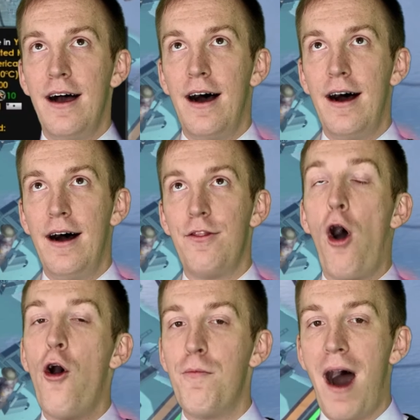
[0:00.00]
the
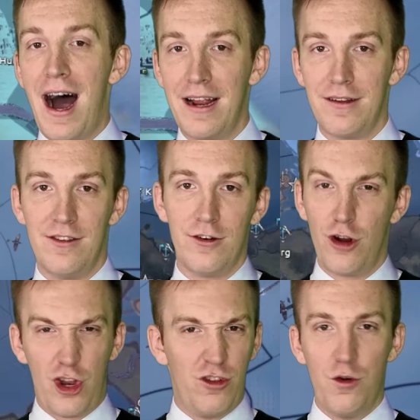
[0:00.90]
home islands, you're
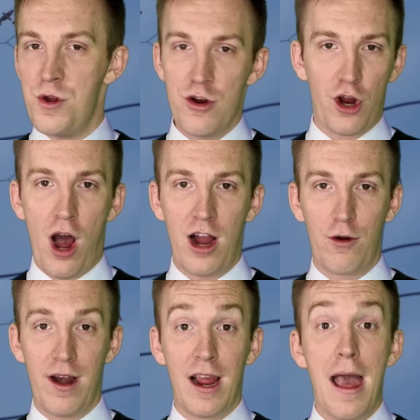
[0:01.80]
doing your
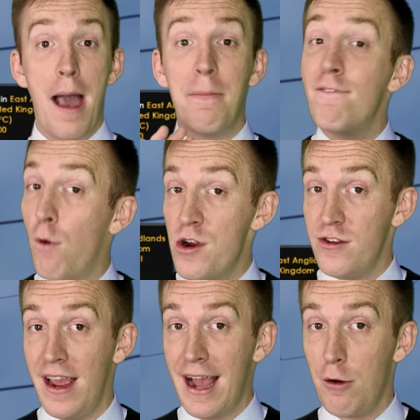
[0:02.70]
conquering, and before you
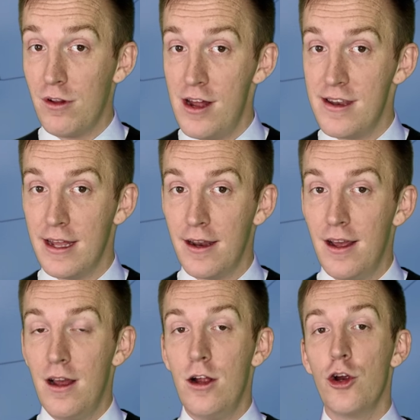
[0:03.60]
take out London,